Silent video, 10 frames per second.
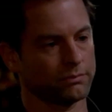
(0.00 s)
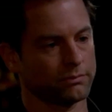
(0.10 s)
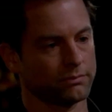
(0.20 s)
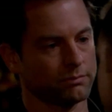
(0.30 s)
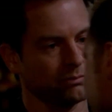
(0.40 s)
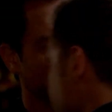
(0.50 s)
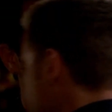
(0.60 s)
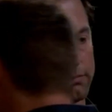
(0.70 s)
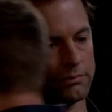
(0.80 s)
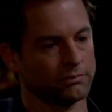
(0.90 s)

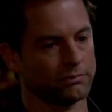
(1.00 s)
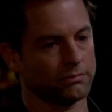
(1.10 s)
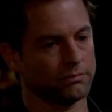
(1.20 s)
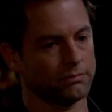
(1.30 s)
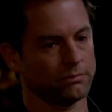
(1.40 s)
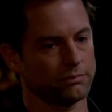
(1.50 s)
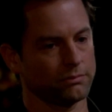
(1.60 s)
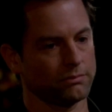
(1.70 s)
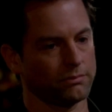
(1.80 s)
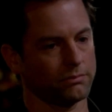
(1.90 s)

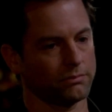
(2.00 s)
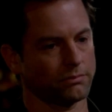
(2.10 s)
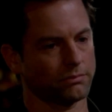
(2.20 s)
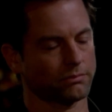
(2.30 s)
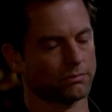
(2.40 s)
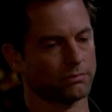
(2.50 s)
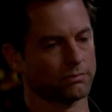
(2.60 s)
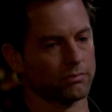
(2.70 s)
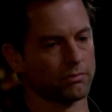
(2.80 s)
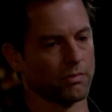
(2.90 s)

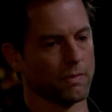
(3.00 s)
No one is speaking in this clip.